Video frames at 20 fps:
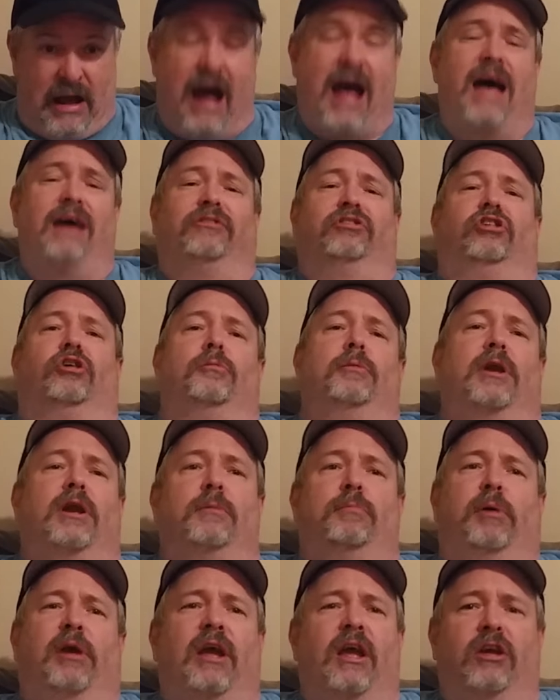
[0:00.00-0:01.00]
I have so
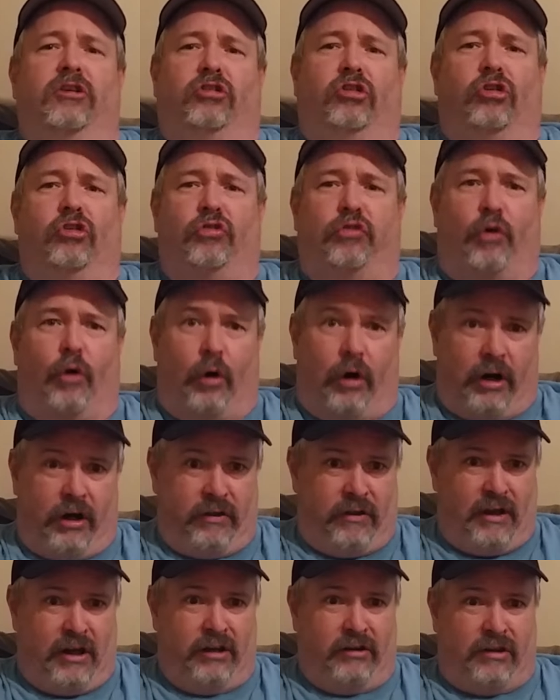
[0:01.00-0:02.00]
many pieces for
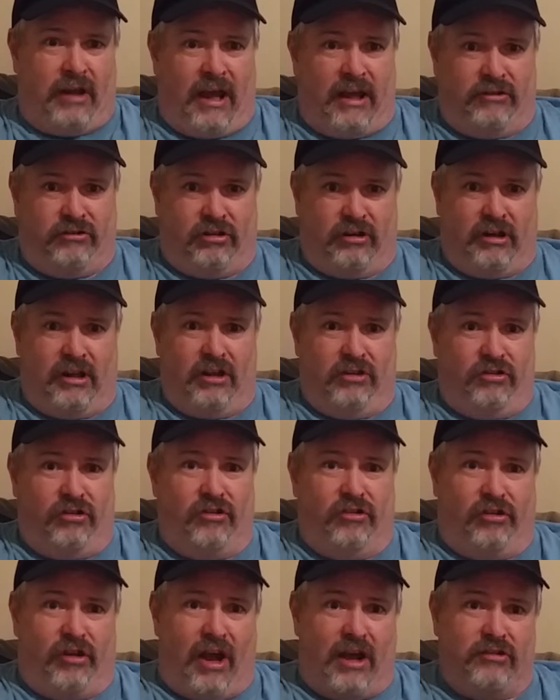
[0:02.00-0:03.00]
it that it takes a
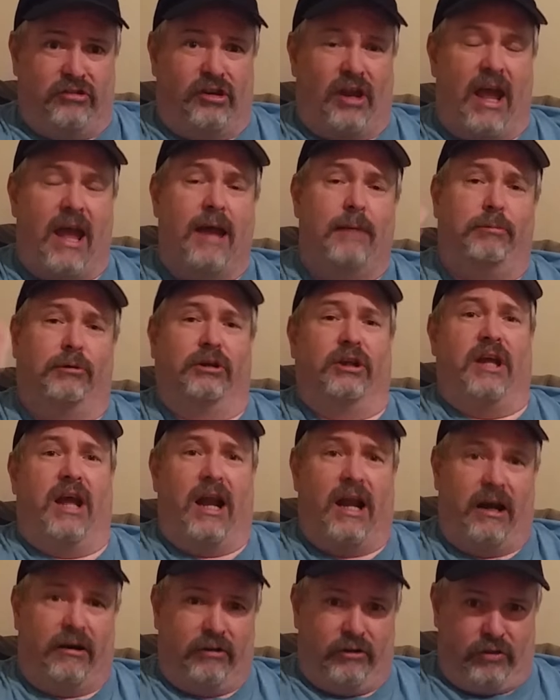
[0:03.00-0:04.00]
decent sized table to
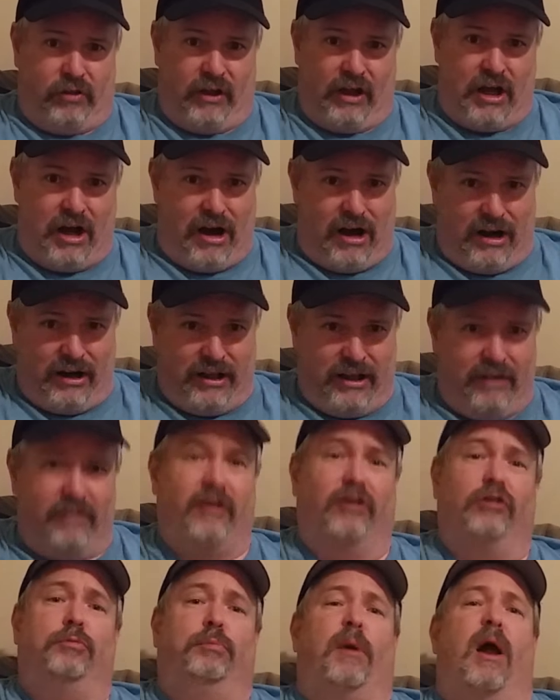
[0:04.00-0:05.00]
get everything on it.
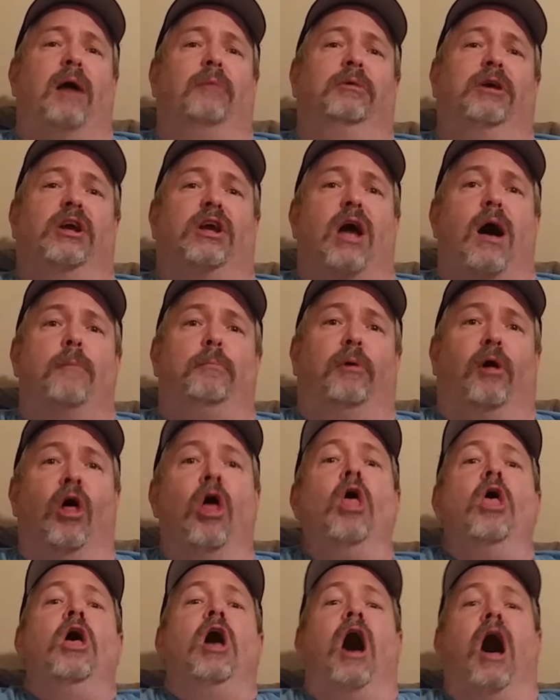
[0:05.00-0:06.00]
There's probably a
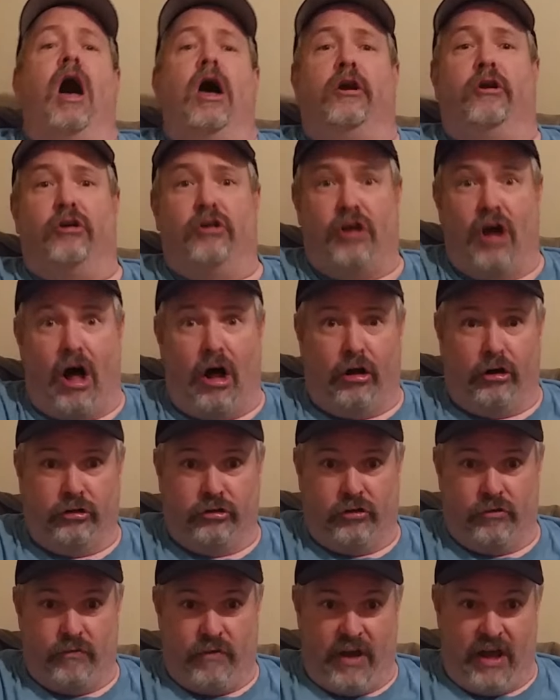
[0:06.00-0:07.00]
couple hundred
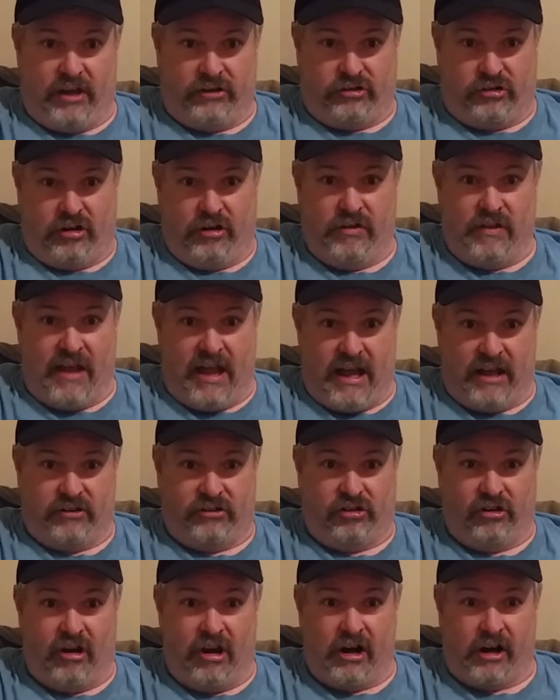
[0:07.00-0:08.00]
dollars invested in
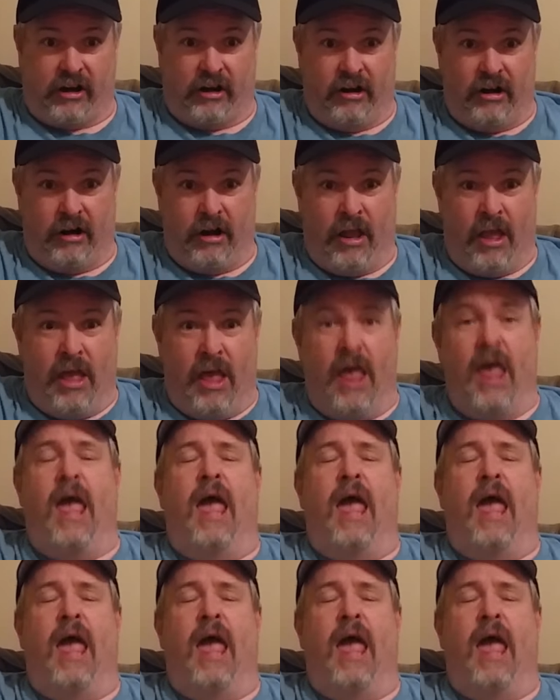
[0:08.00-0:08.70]
that sucker.